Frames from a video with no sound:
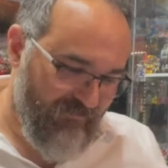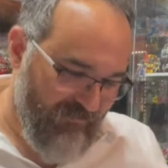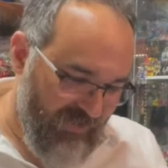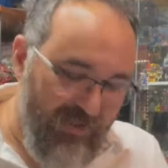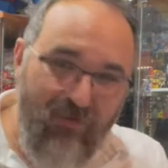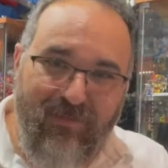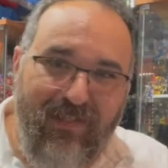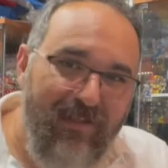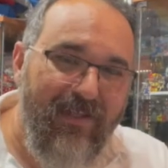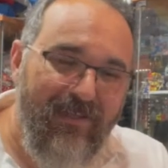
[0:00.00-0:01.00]
You know,
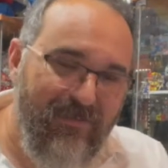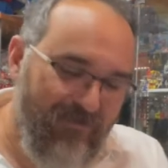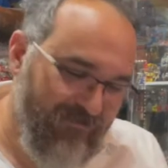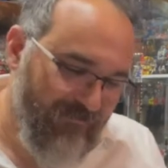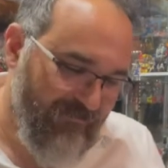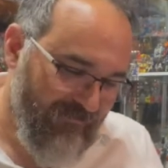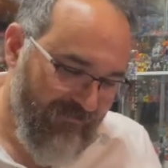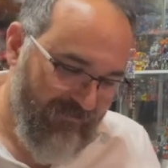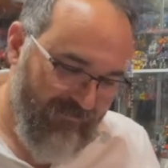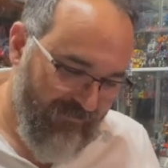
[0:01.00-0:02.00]
Teela
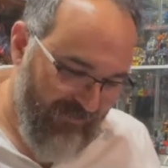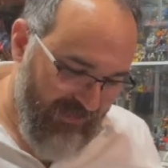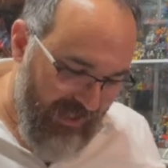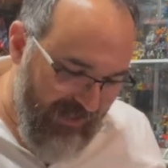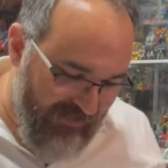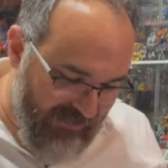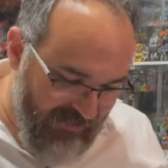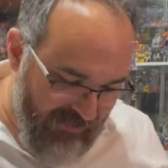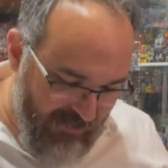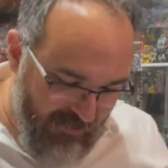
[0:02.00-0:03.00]
is,
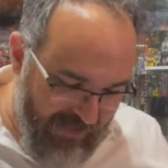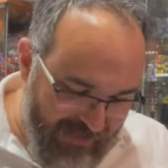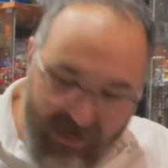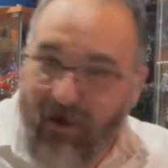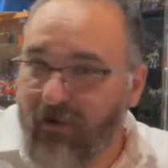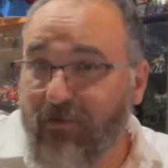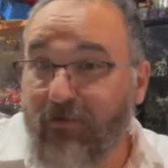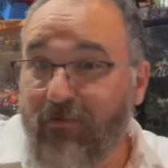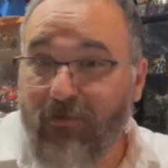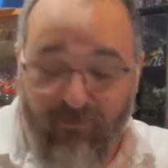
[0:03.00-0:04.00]
you know, a main
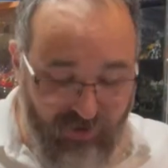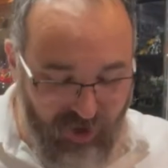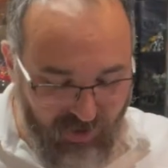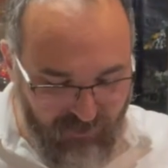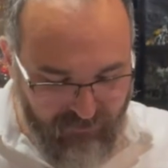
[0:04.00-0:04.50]
character of the show.